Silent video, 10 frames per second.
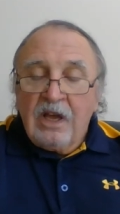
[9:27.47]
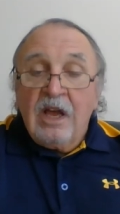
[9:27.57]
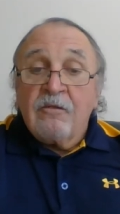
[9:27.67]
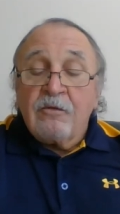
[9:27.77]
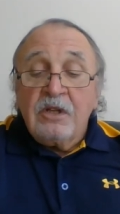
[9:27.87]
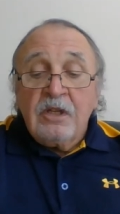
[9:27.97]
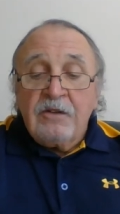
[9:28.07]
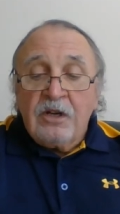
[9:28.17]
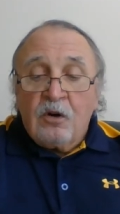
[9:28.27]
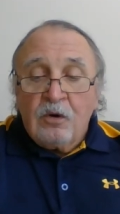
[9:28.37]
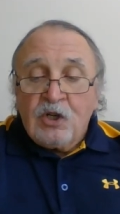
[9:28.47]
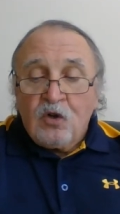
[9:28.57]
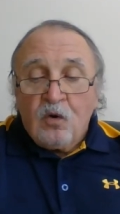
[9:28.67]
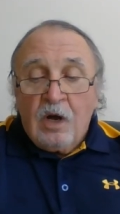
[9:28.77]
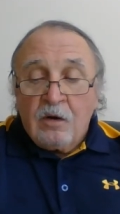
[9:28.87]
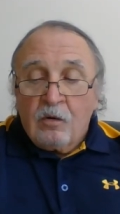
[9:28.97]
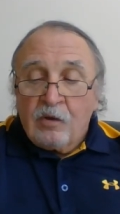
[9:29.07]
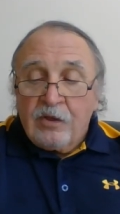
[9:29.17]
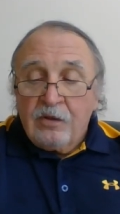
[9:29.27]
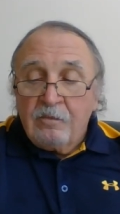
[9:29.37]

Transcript: every living creature on earth.